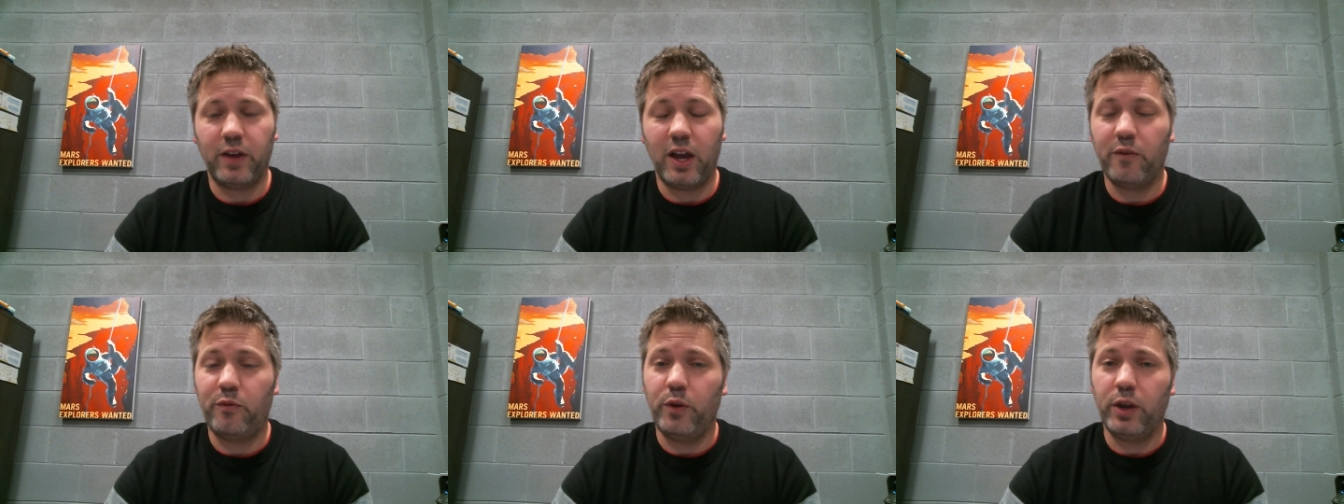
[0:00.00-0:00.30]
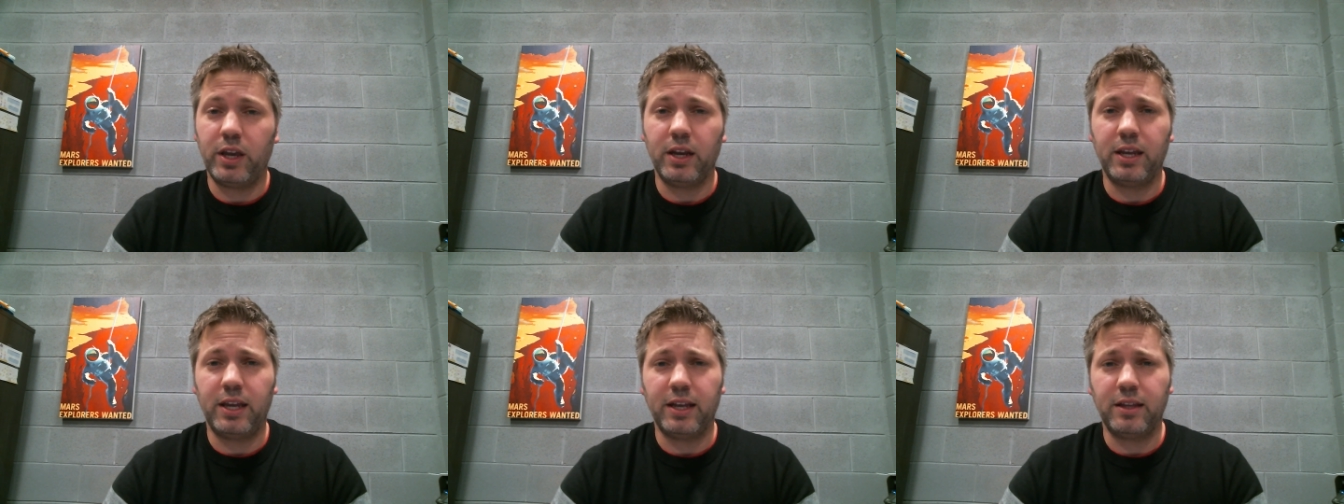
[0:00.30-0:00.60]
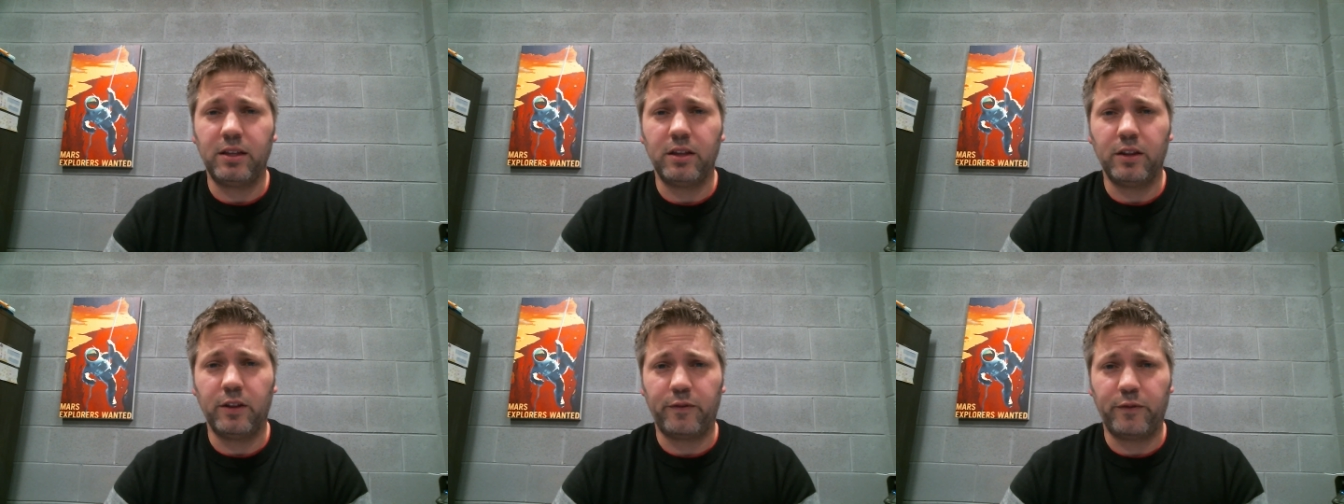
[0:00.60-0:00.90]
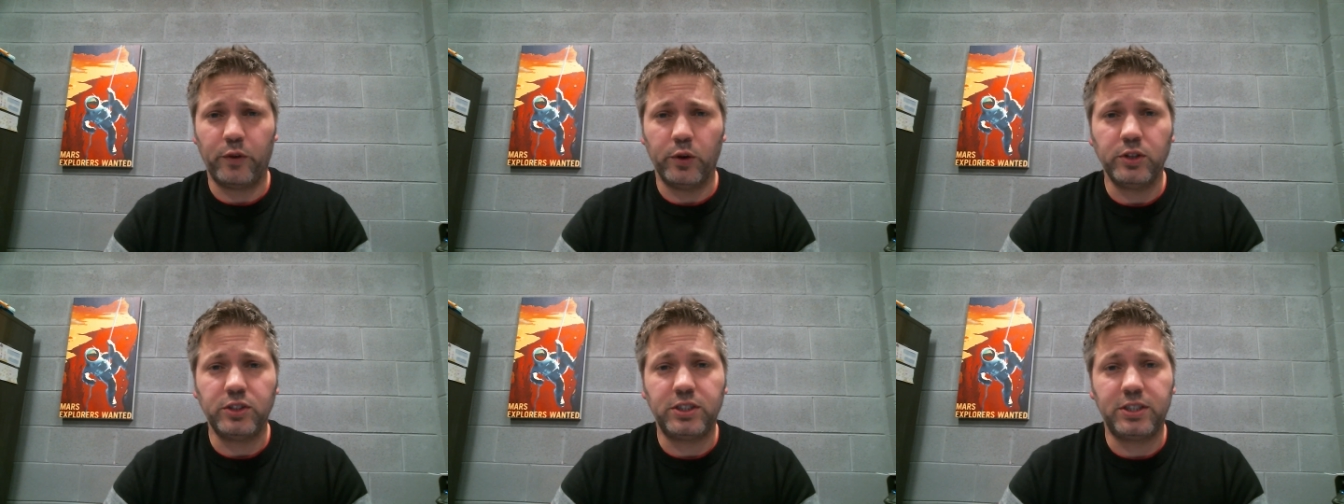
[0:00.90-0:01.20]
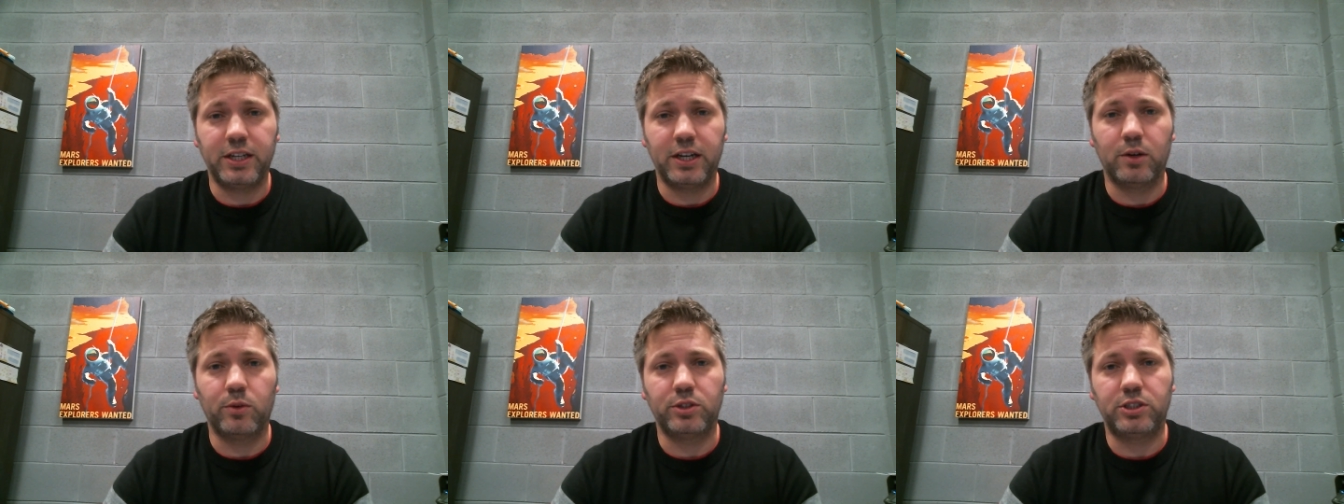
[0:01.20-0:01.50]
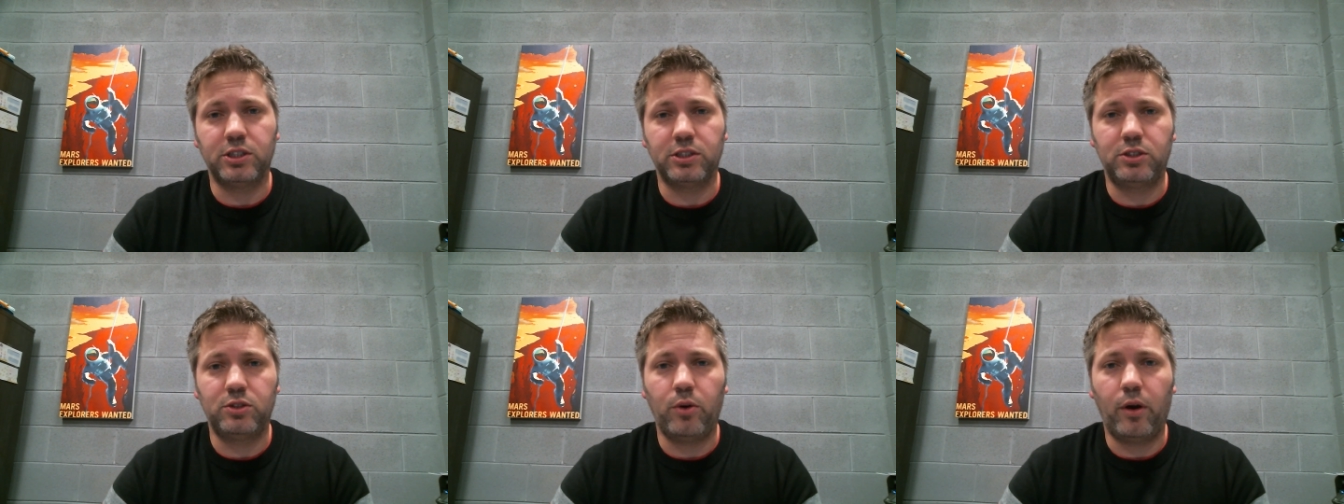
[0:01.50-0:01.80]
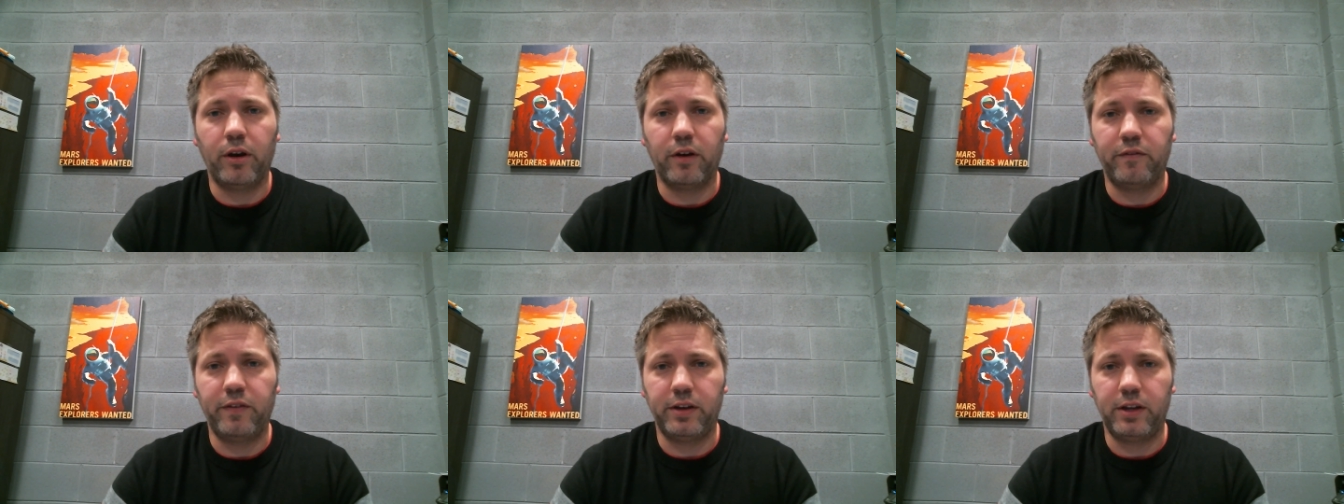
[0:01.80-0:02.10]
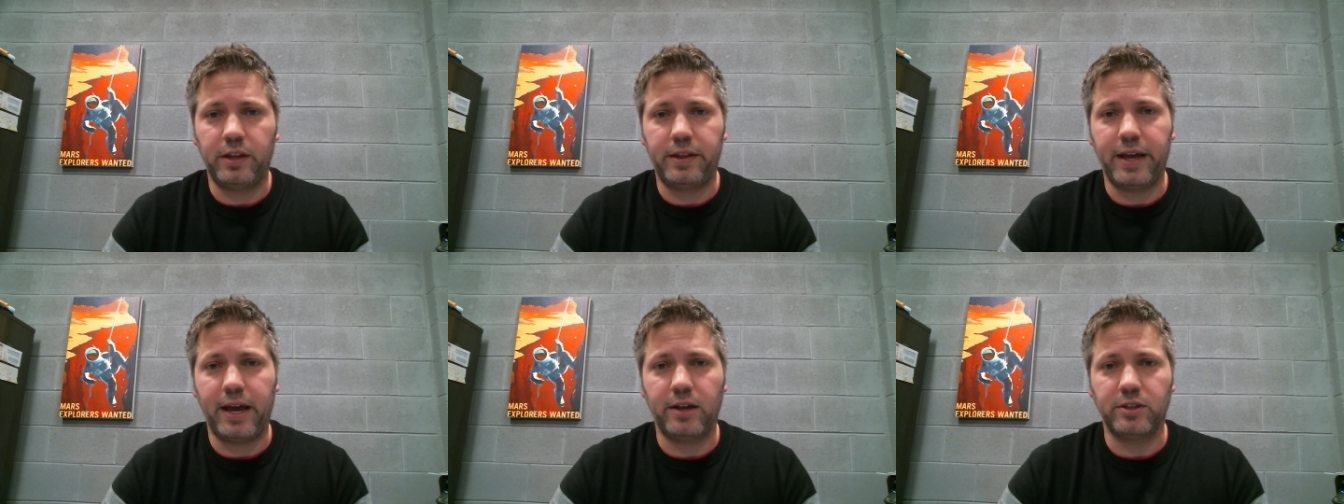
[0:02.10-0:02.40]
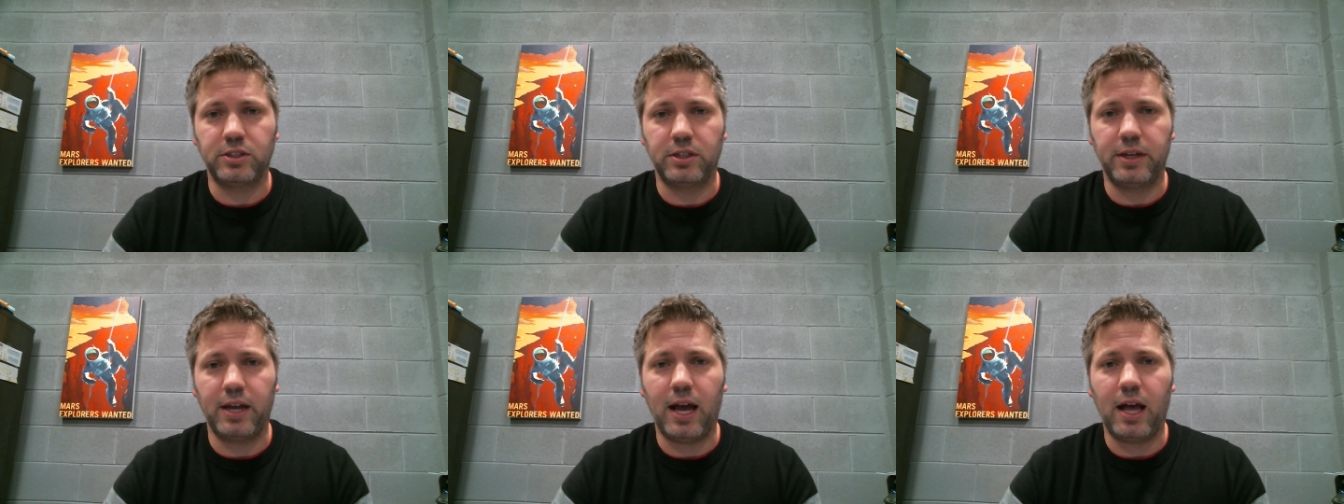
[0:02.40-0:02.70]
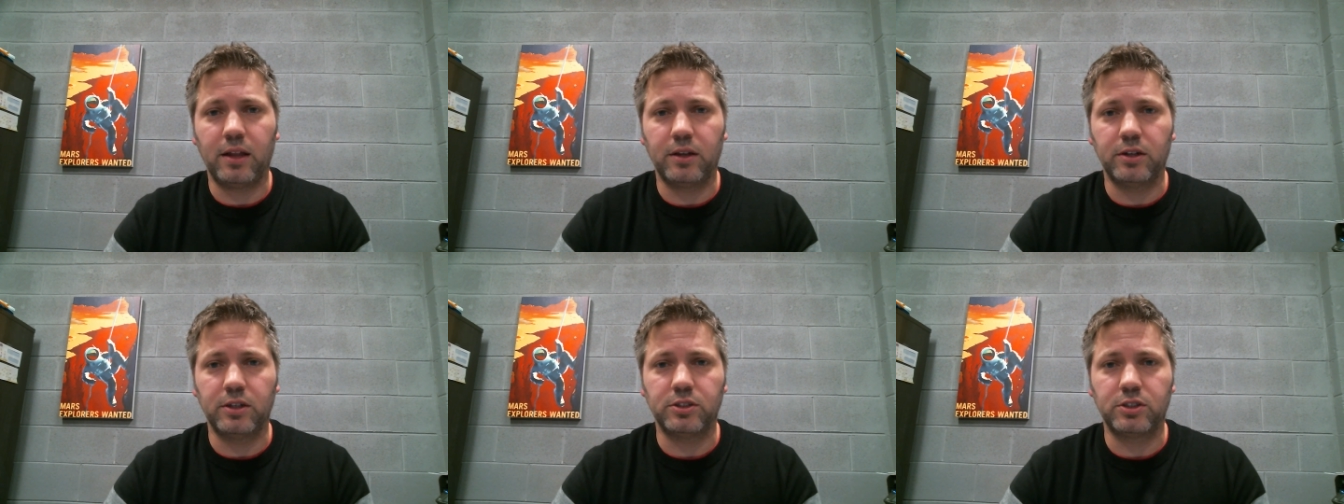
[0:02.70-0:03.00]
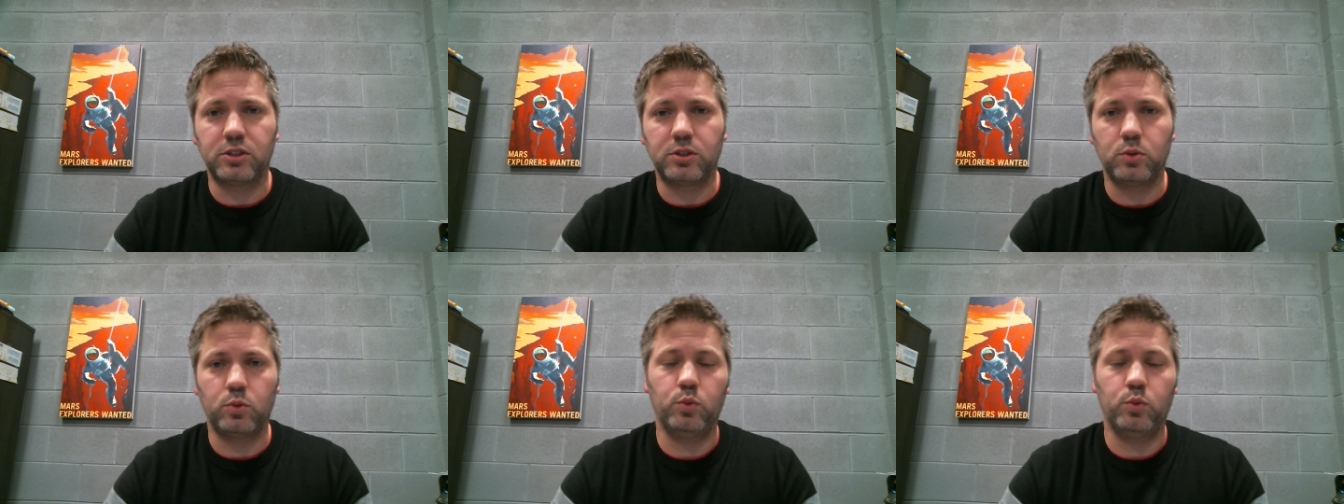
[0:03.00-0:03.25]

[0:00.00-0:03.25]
If we can get to the first tier, which is $250,000,